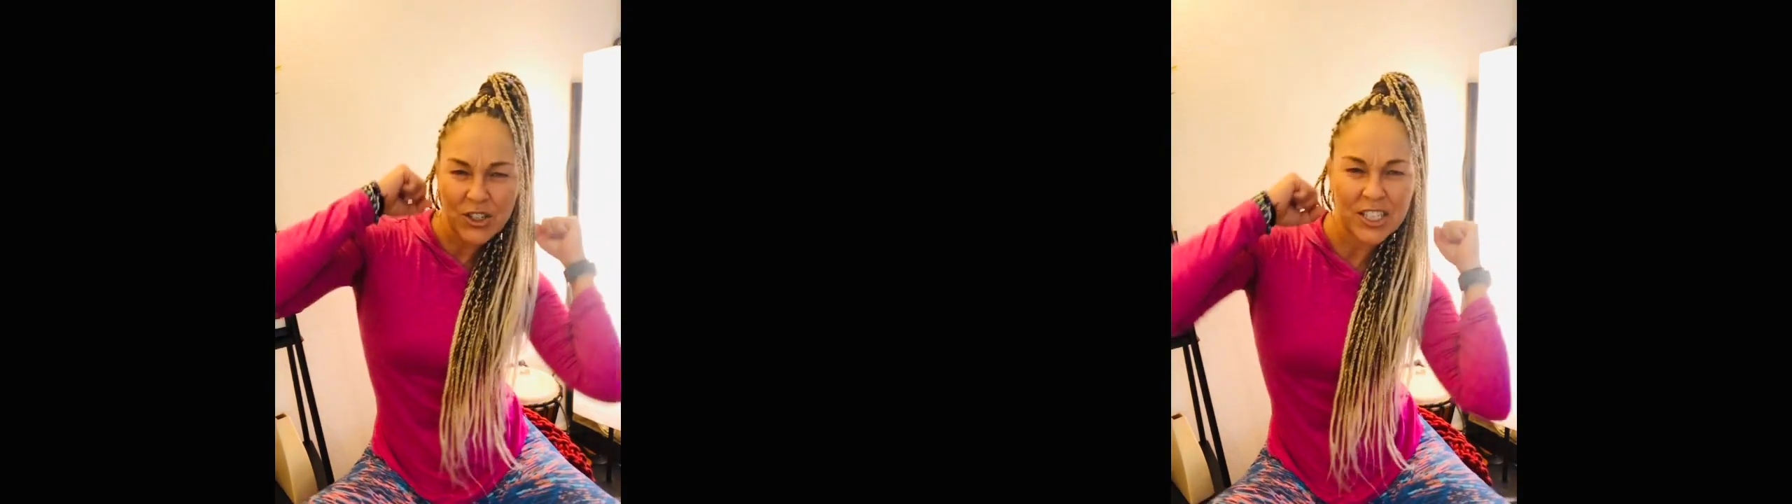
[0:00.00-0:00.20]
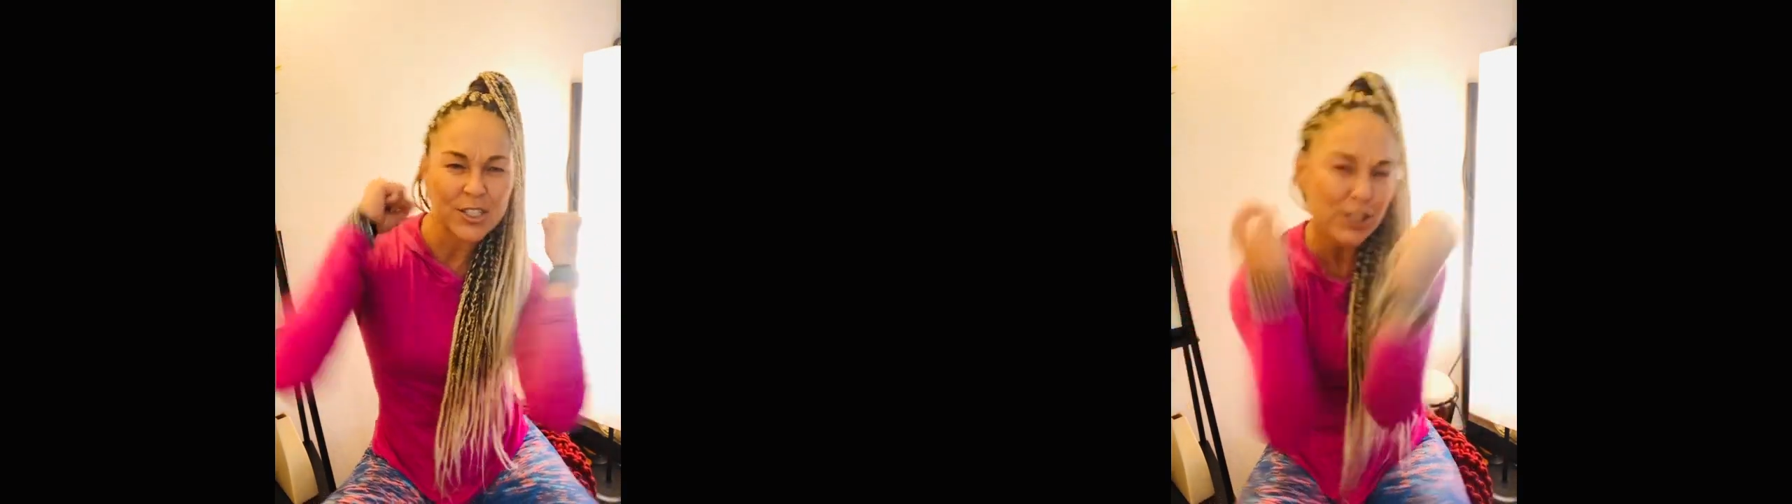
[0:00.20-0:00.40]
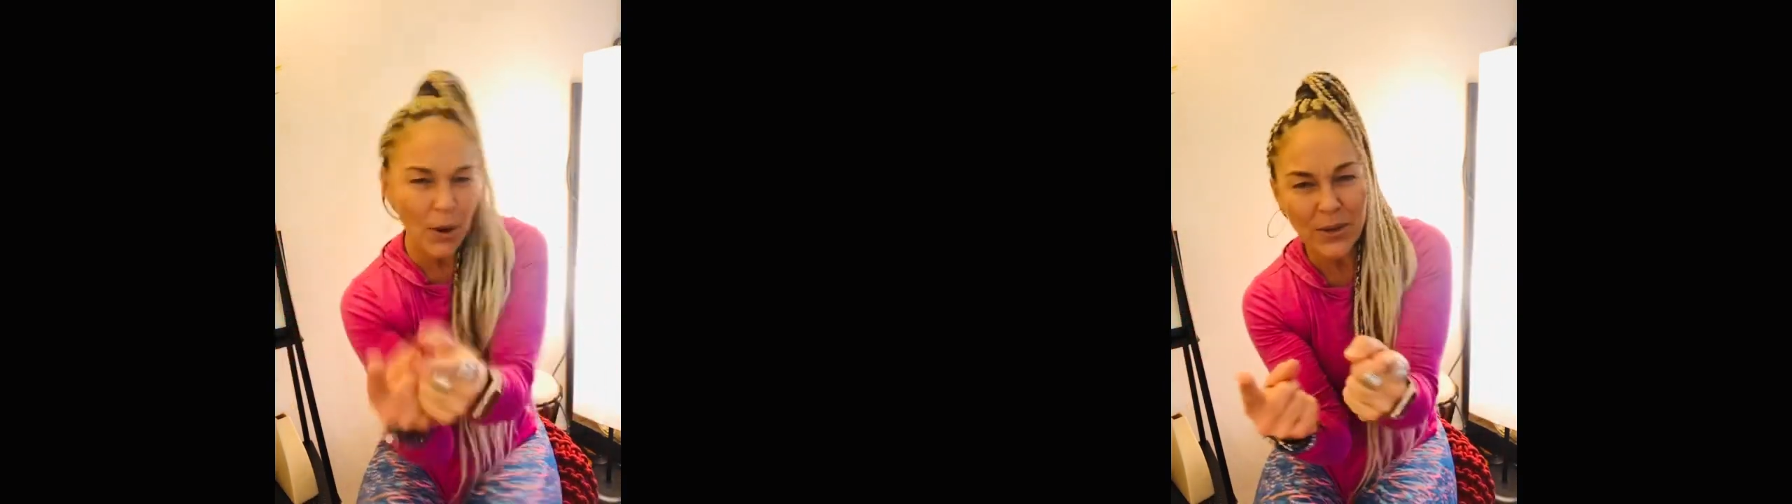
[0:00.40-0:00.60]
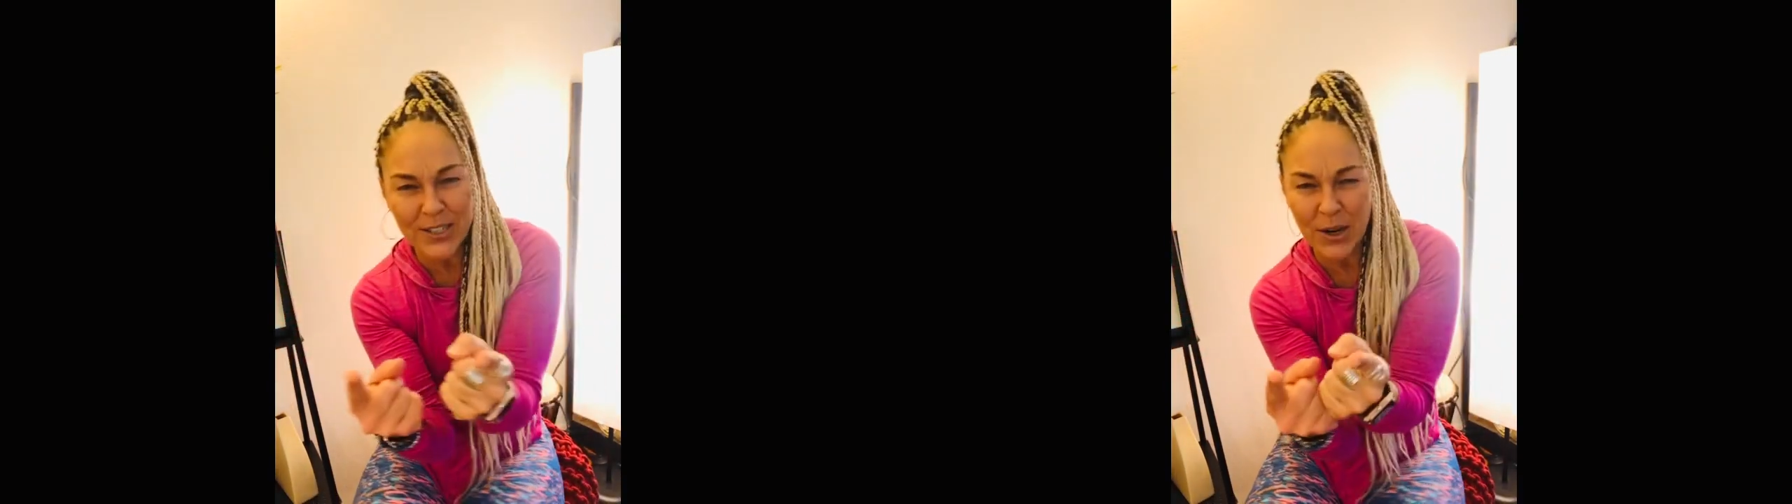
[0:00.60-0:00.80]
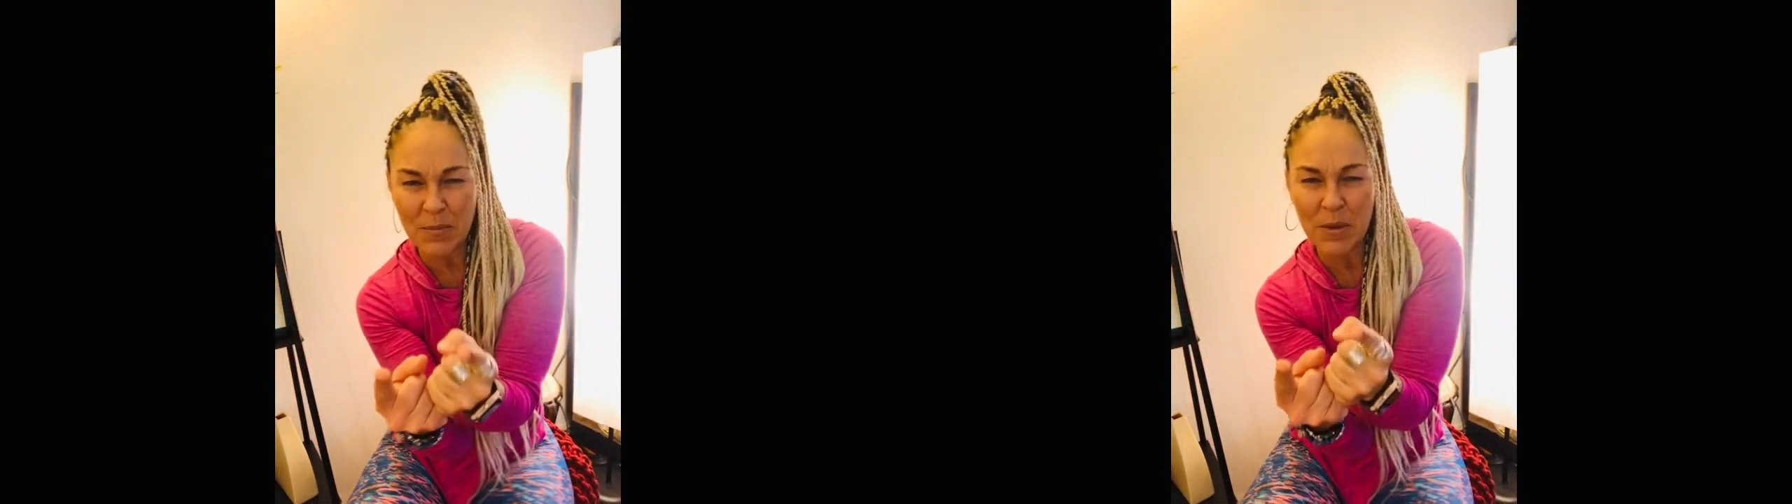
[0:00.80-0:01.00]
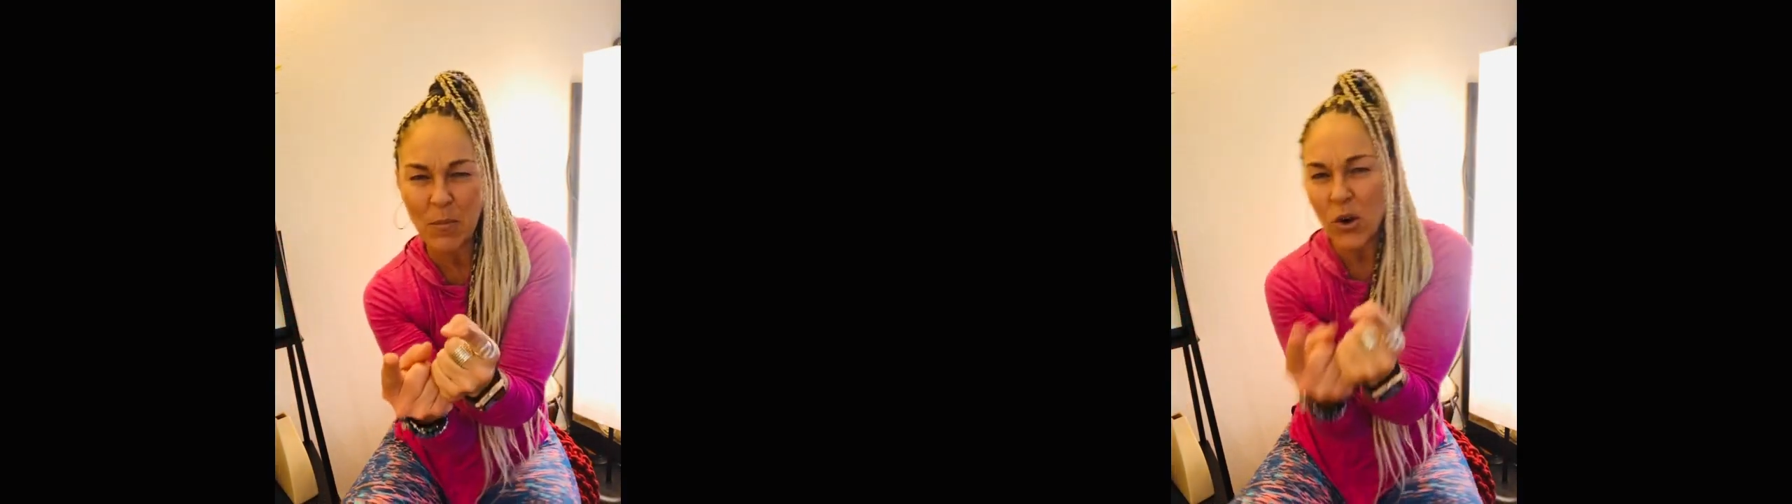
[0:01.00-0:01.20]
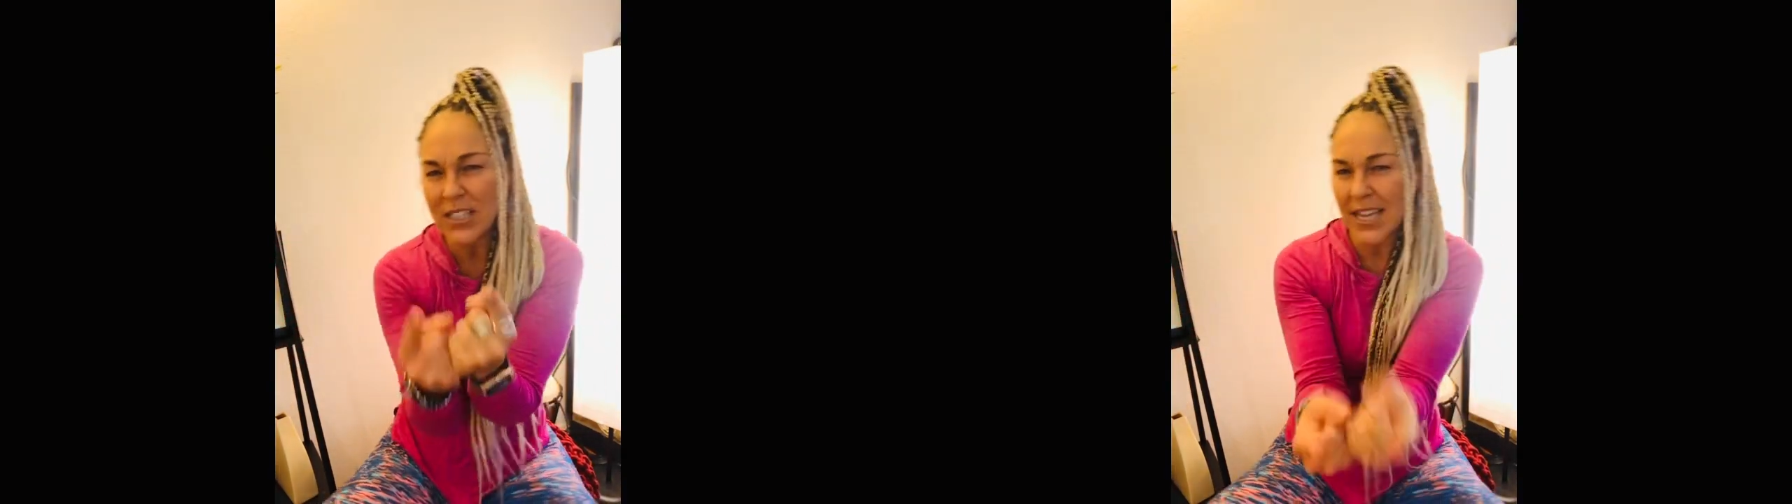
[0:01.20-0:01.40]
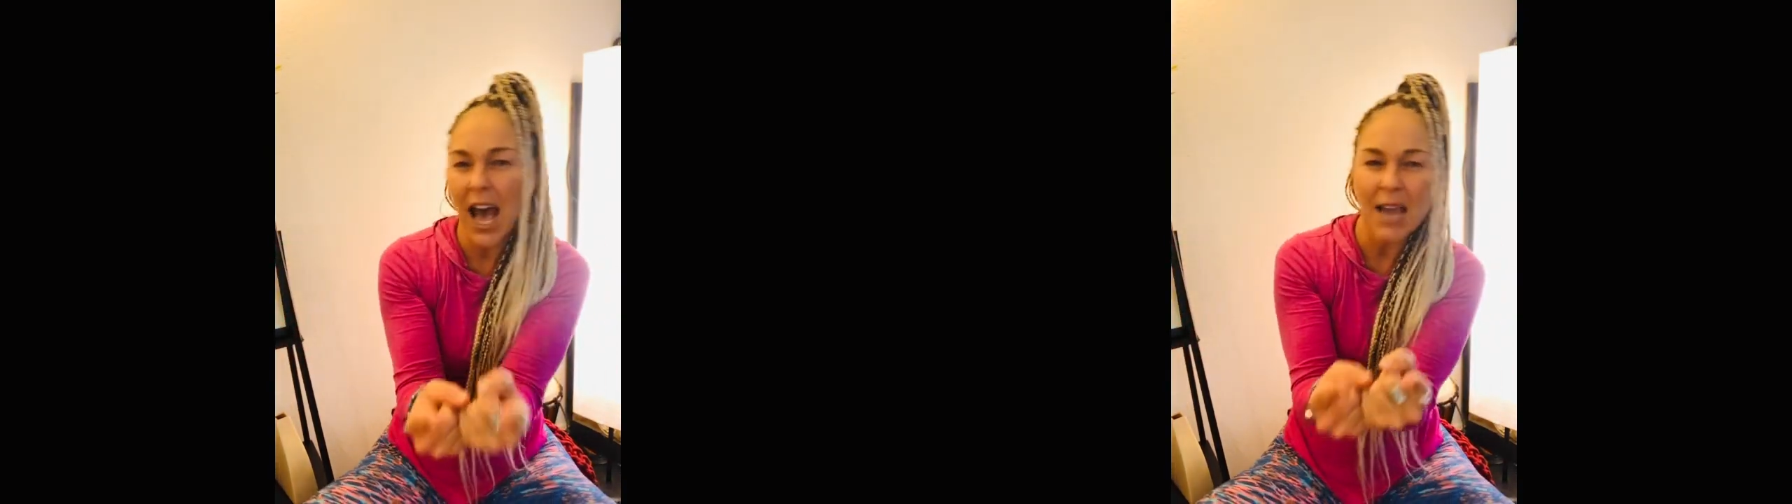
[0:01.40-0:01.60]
so it's gonna be more time